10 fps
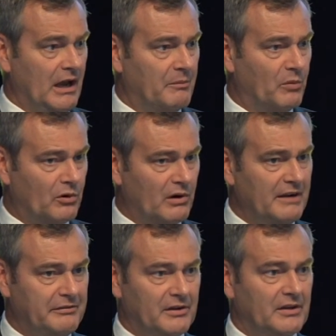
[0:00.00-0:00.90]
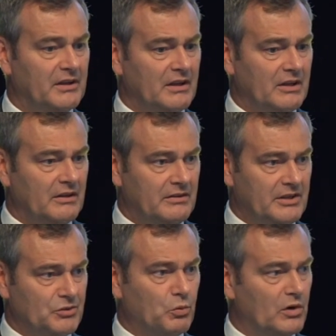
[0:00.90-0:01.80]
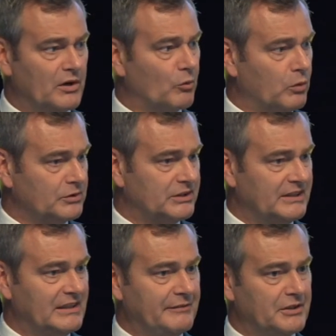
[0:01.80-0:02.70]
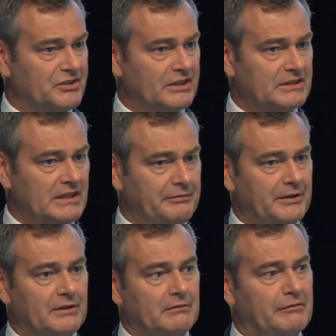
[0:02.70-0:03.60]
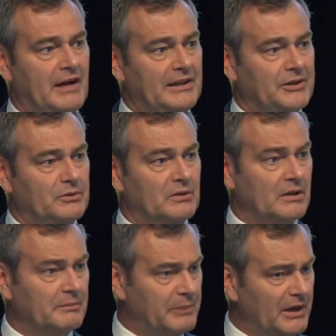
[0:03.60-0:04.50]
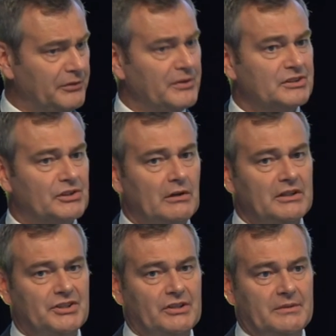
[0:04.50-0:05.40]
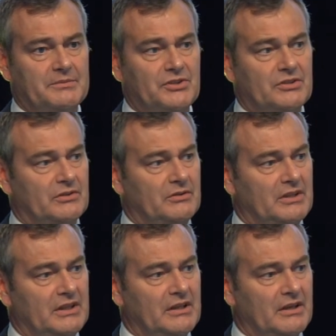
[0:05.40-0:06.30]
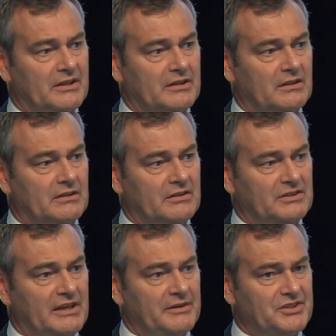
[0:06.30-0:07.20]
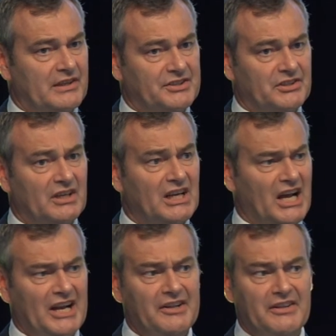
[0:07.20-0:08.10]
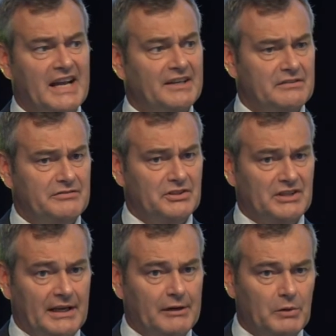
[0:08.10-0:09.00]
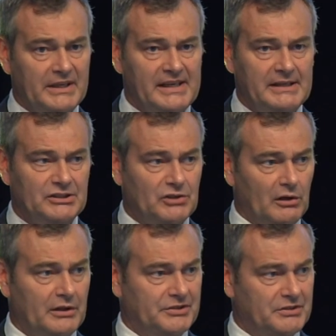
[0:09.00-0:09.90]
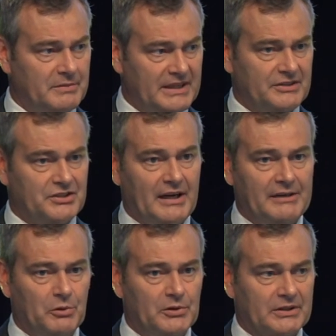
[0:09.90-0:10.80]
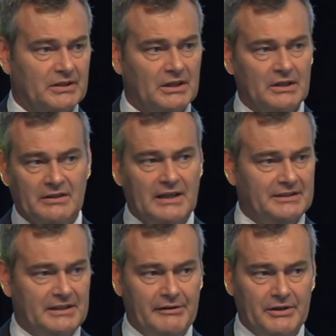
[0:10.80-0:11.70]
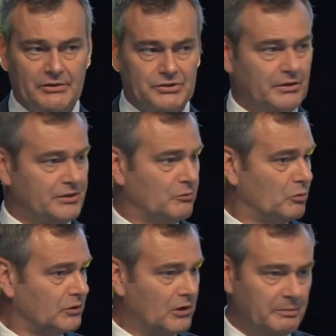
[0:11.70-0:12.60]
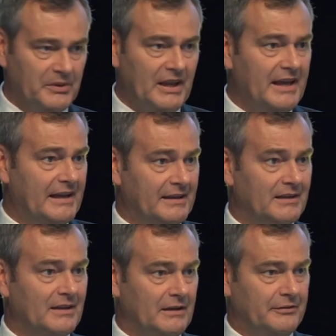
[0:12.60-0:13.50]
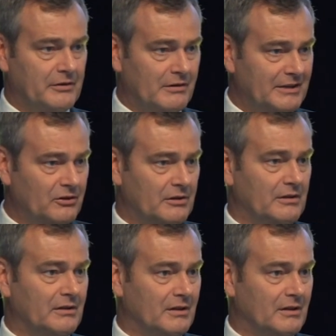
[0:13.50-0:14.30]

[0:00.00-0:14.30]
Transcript: And moreover, this work will deliver significant value, both in dollar terms to the, uh, the dairy sector, and at the end of the day, we need dollars to make the chain work. That dairy nutrition will not be there if there are not